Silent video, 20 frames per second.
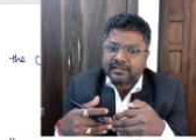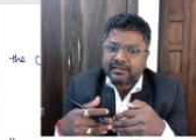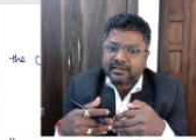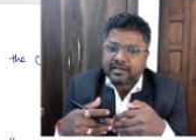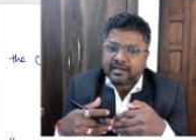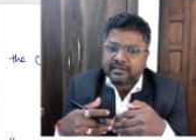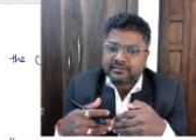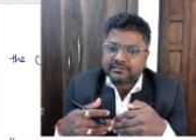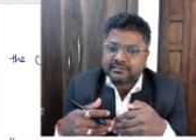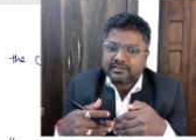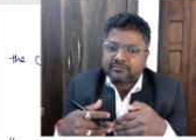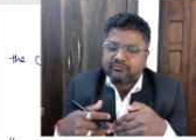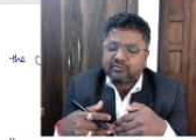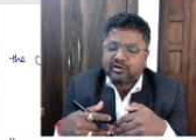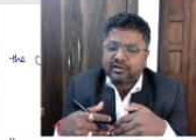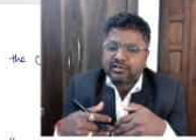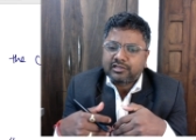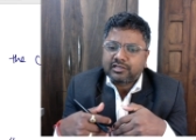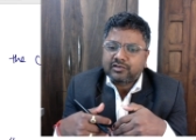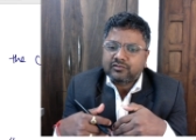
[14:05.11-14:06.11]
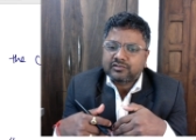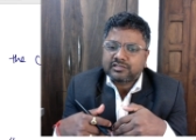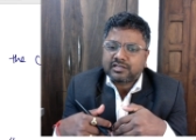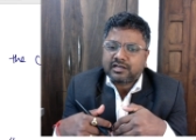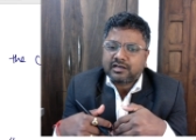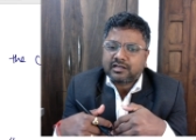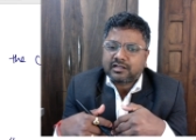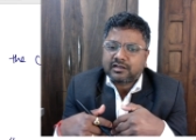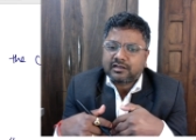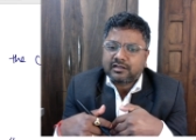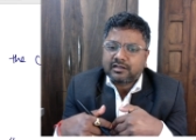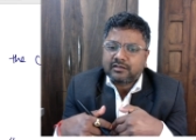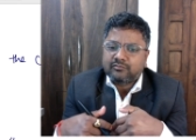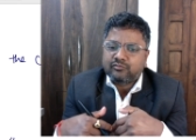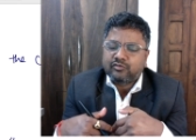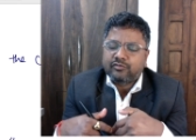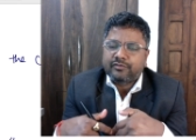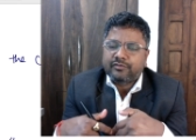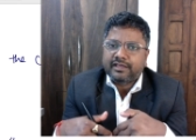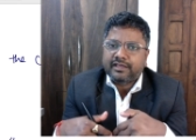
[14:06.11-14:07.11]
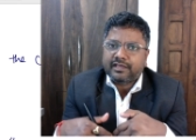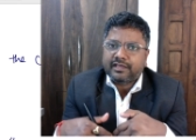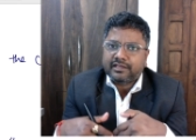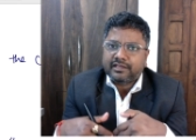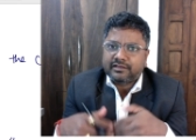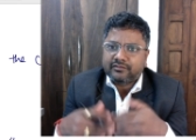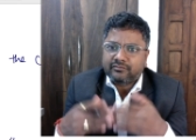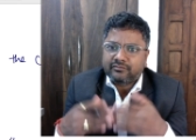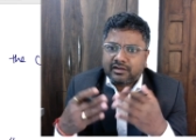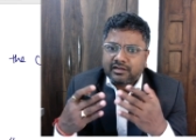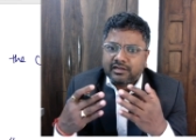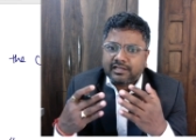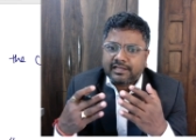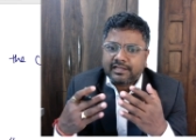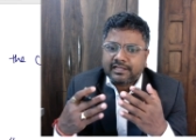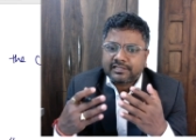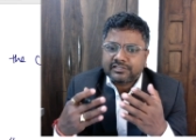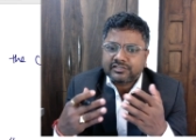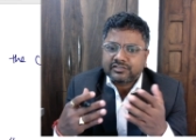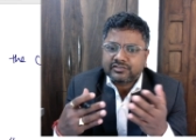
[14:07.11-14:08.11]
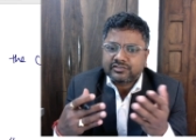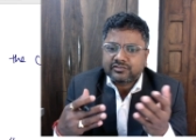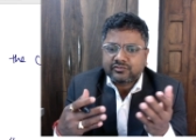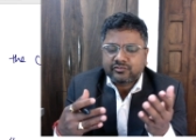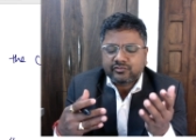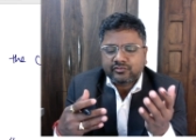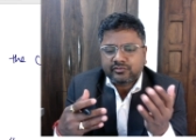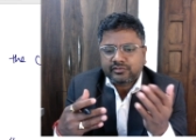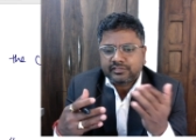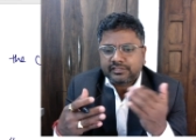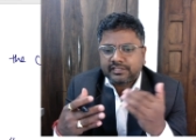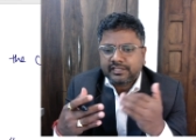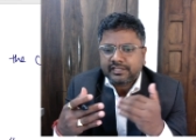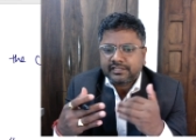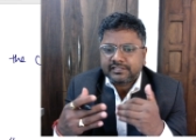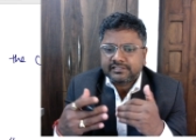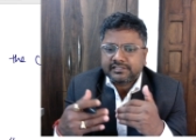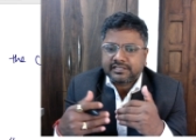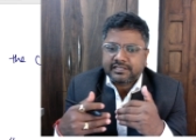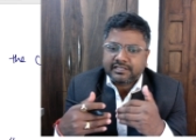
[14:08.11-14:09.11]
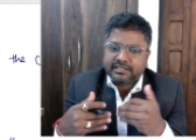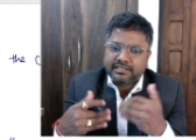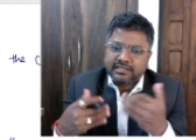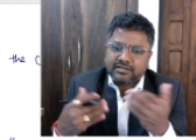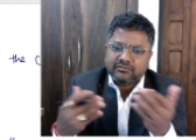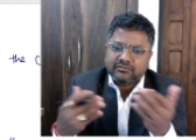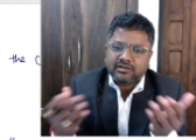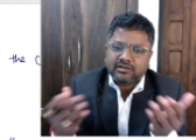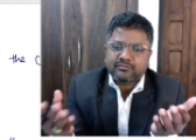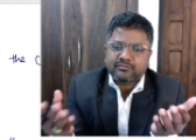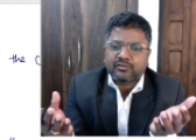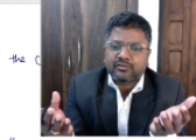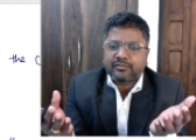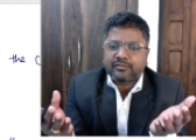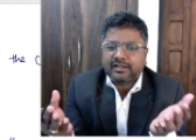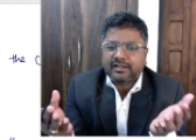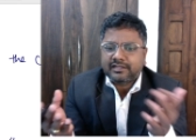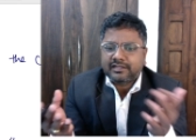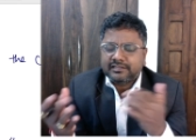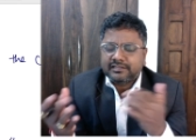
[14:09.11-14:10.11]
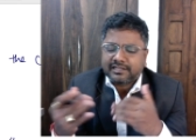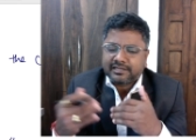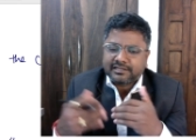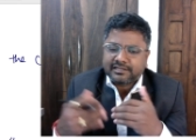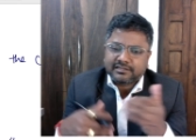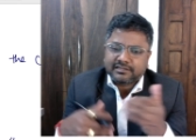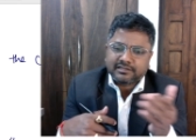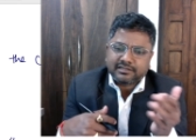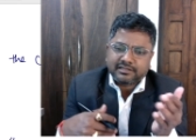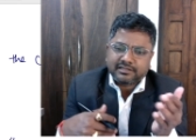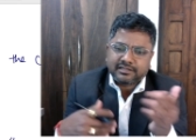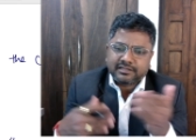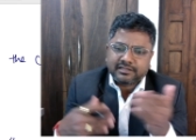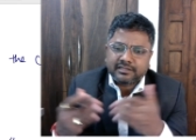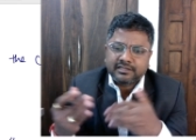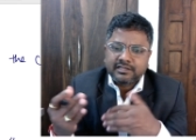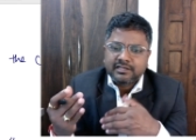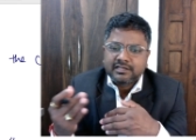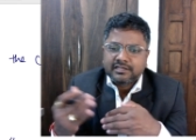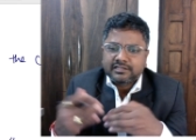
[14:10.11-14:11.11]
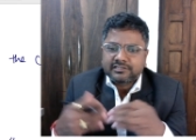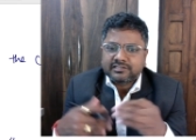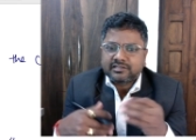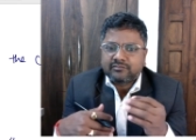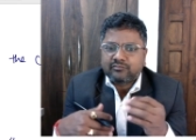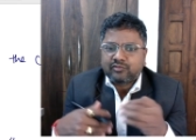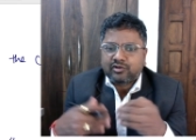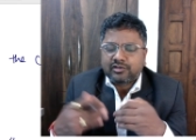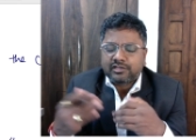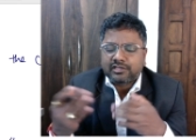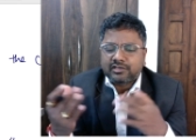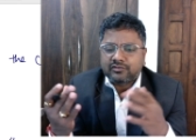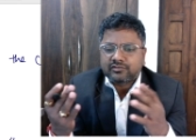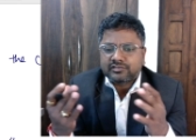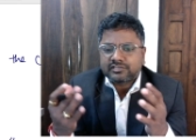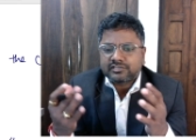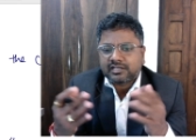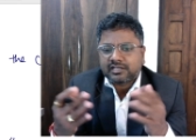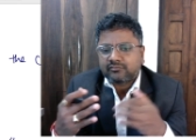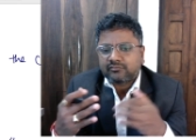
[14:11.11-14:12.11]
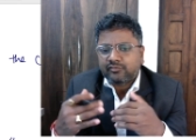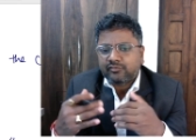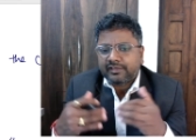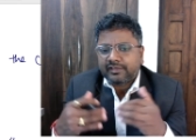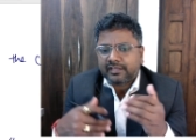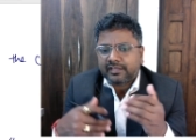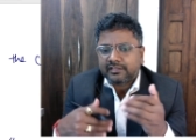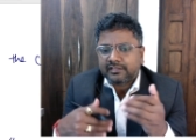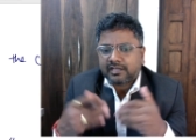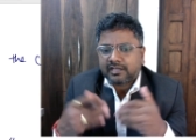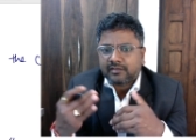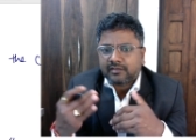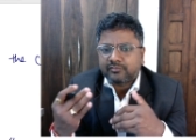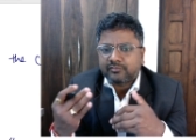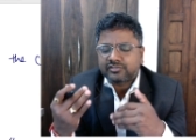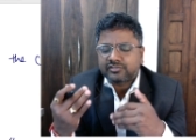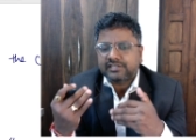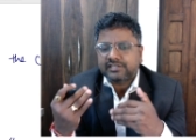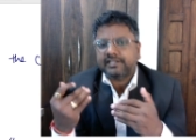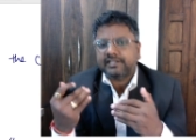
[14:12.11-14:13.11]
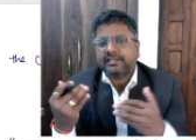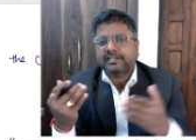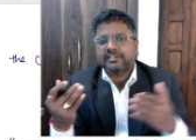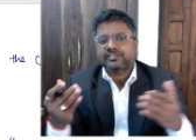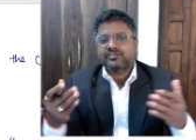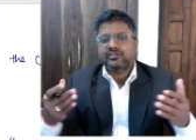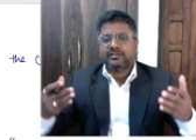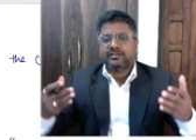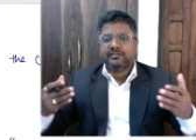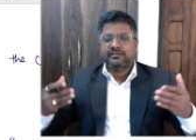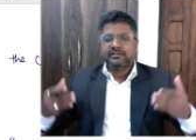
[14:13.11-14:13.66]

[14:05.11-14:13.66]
some molecules are moving in one direction, so there is a equal probability that some molecules are moving in the opposite direction,